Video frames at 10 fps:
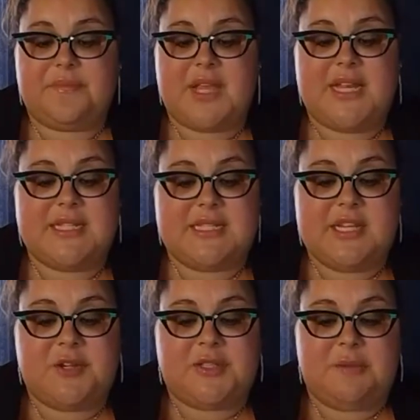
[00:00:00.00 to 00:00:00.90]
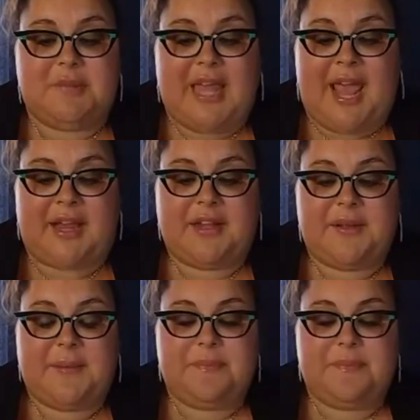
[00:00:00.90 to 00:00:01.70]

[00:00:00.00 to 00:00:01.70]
and is nearly black,